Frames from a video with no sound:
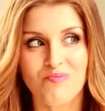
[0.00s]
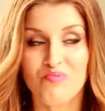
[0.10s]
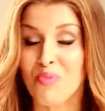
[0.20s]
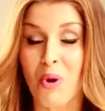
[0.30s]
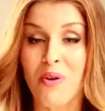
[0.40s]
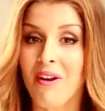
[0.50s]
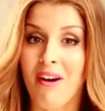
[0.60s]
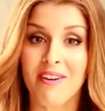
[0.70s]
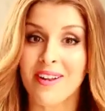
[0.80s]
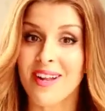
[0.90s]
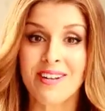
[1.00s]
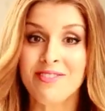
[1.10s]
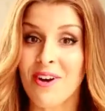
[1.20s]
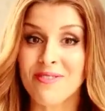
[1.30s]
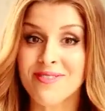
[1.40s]
brokenhearted and
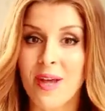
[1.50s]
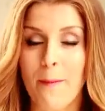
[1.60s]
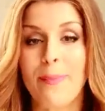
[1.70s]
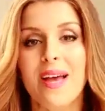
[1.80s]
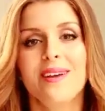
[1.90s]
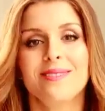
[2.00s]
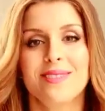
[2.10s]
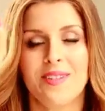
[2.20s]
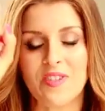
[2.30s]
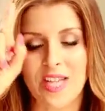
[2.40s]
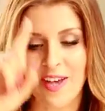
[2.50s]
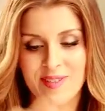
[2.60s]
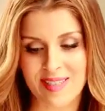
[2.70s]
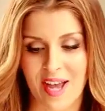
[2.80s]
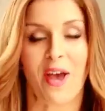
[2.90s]
alone, but
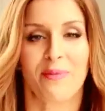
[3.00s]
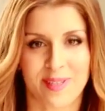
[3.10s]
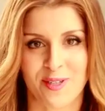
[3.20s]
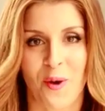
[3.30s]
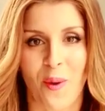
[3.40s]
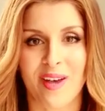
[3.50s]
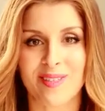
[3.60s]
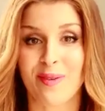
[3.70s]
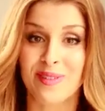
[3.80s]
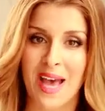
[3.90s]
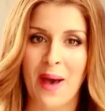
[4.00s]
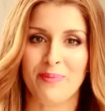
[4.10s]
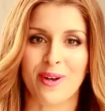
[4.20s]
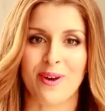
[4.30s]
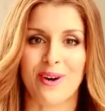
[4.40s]
nonetheless, I was in Hawaii, so I was a
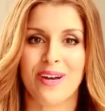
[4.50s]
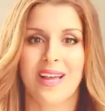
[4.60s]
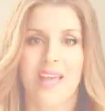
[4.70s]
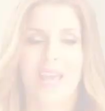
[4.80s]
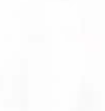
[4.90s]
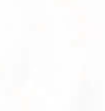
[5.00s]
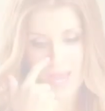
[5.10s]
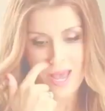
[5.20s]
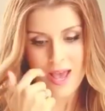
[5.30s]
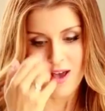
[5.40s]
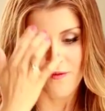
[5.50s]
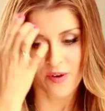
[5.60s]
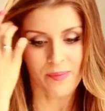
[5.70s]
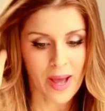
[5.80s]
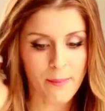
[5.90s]
happy girl.
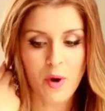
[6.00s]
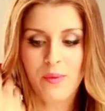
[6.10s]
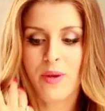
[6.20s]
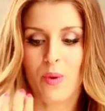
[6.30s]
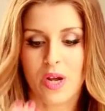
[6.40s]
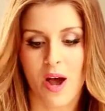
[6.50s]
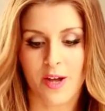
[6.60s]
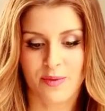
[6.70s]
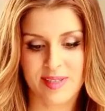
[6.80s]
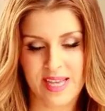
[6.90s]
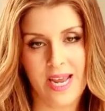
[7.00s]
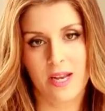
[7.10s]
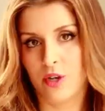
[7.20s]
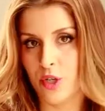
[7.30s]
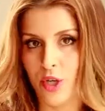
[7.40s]
From that moment when God was saying,
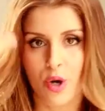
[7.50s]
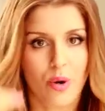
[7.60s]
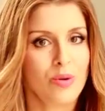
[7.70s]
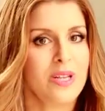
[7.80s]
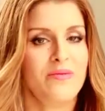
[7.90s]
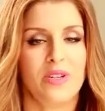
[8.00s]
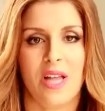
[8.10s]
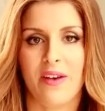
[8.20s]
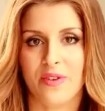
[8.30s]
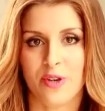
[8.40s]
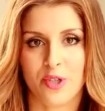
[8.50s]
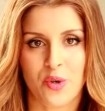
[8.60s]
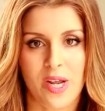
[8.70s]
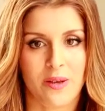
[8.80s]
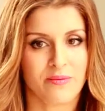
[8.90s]
go live the life of your
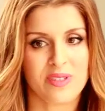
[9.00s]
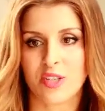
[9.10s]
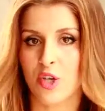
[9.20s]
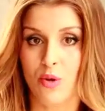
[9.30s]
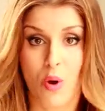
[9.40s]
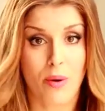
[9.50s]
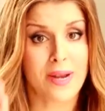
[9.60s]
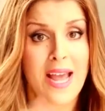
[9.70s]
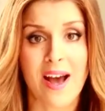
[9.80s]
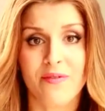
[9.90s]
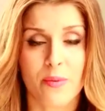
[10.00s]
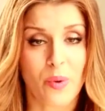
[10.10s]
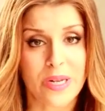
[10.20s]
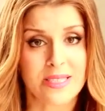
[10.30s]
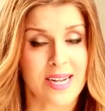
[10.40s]
dreams, you already have them
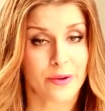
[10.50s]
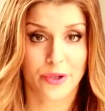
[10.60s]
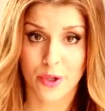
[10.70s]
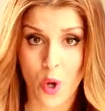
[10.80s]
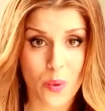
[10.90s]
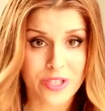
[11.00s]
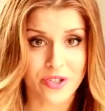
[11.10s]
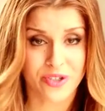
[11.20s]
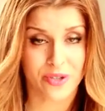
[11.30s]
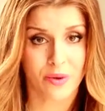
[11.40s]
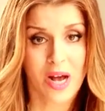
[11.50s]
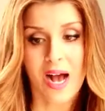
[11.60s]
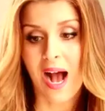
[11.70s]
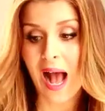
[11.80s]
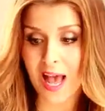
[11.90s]
written down, you know what to do.
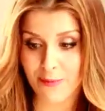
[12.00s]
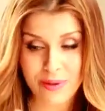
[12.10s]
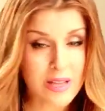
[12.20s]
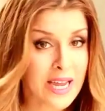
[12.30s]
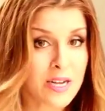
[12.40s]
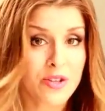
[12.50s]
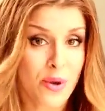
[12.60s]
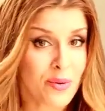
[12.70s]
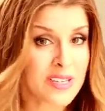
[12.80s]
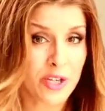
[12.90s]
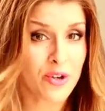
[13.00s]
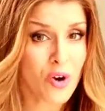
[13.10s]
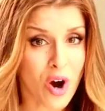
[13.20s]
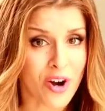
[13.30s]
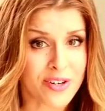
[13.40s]
I planted those in your
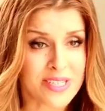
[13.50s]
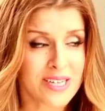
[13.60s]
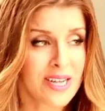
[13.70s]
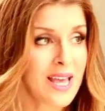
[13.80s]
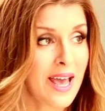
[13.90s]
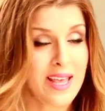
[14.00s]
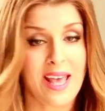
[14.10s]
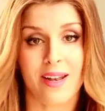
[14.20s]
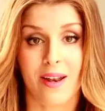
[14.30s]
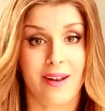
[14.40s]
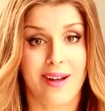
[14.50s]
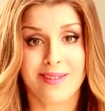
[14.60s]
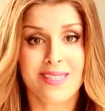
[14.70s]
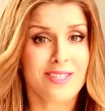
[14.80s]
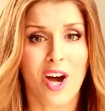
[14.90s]
heart. Again,
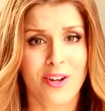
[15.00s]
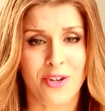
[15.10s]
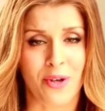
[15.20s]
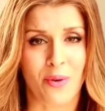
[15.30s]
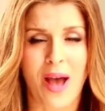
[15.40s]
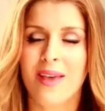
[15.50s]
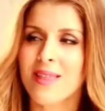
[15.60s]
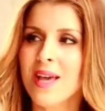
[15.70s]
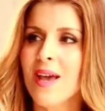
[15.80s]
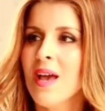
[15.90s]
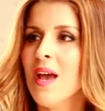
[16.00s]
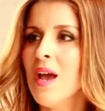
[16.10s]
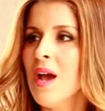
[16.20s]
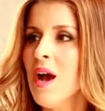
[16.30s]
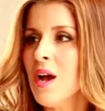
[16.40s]
not to taunt you. I think
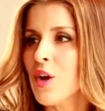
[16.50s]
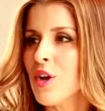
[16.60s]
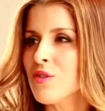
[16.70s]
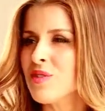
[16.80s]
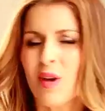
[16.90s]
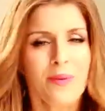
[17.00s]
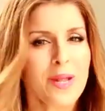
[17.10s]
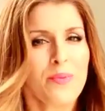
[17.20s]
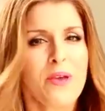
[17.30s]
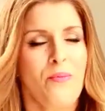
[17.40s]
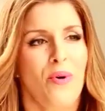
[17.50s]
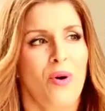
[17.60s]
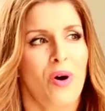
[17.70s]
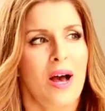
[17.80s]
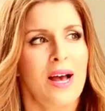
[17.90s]
so many
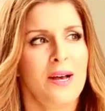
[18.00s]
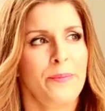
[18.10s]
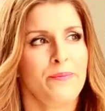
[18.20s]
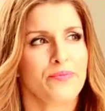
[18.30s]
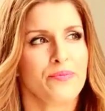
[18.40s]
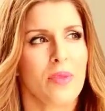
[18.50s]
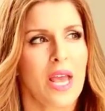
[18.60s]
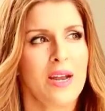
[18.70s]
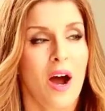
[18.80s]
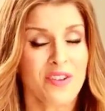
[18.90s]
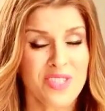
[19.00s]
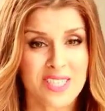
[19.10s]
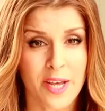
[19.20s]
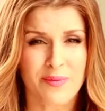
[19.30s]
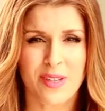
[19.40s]
people, and
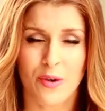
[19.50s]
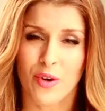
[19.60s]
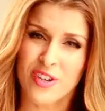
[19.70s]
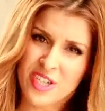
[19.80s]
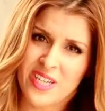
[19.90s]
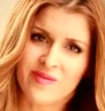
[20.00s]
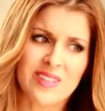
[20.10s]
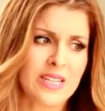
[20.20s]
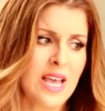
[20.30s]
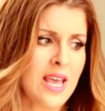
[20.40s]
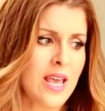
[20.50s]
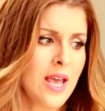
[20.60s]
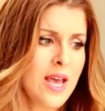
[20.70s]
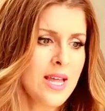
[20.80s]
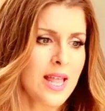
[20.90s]
oftentimes Christians, they
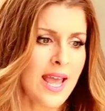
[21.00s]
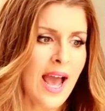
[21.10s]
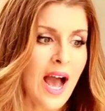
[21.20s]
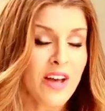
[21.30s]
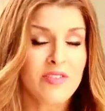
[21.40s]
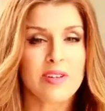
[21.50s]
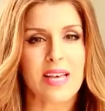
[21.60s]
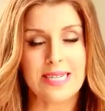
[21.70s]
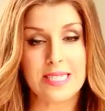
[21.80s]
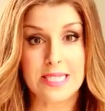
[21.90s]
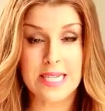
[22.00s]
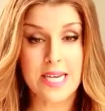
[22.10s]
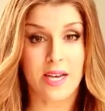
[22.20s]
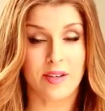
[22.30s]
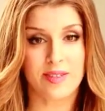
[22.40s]
have these
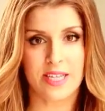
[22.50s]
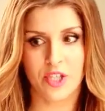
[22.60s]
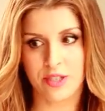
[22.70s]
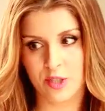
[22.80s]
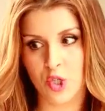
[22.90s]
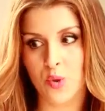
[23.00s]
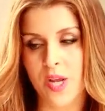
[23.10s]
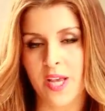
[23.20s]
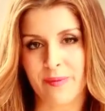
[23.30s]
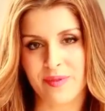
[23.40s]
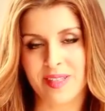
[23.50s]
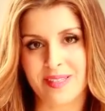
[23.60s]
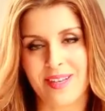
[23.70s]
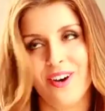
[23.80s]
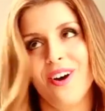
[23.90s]
ideas and these dreams,
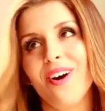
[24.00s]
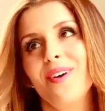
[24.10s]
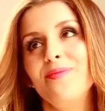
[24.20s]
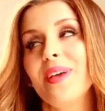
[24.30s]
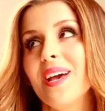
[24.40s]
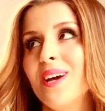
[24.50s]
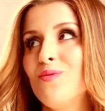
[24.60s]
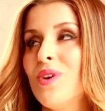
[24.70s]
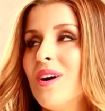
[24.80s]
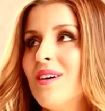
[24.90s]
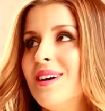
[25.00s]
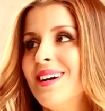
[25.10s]
these, oh man, well,